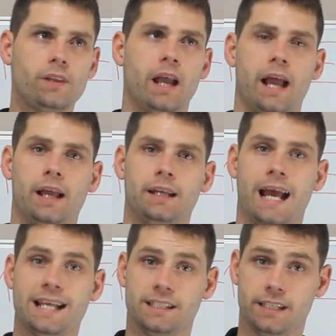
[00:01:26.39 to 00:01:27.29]
And
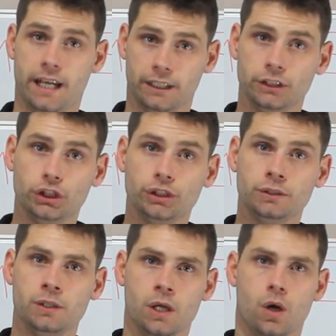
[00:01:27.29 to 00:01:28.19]
as a
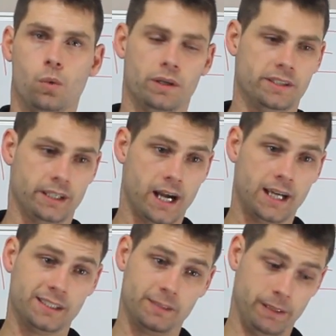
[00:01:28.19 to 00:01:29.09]
technician, once the
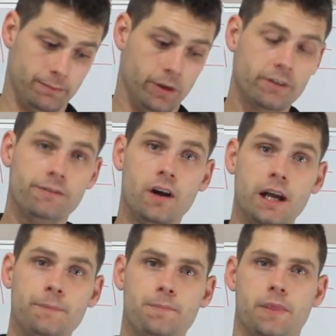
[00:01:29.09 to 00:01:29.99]
cast has been
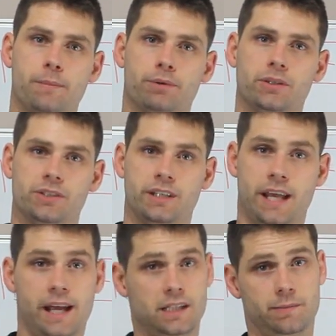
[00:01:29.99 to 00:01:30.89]
modified, the prosthetist
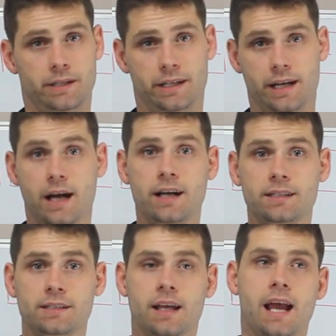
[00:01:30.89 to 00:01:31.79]
hands me the
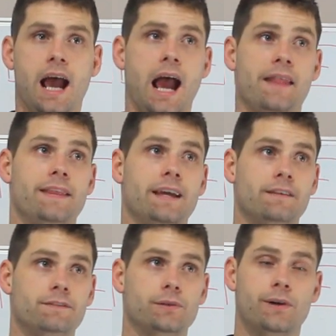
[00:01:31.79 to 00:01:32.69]
cast, and
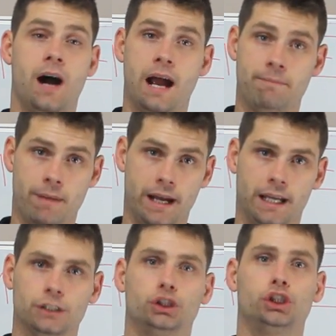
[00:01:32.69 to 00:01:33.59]
therefore I
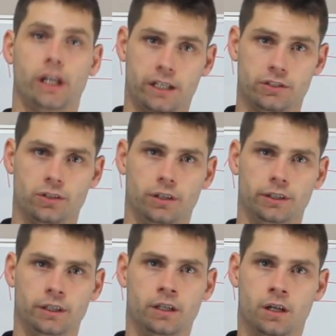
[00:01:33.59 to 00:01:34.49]
make a check
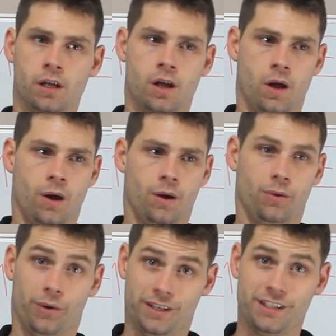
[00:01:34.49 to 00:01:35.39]
socket.
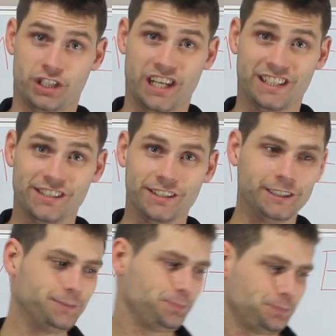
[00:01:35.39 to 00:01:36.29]
What is a check
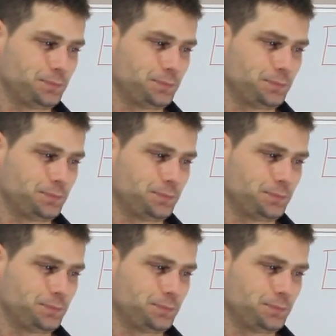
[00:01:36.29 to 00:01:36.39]
socket?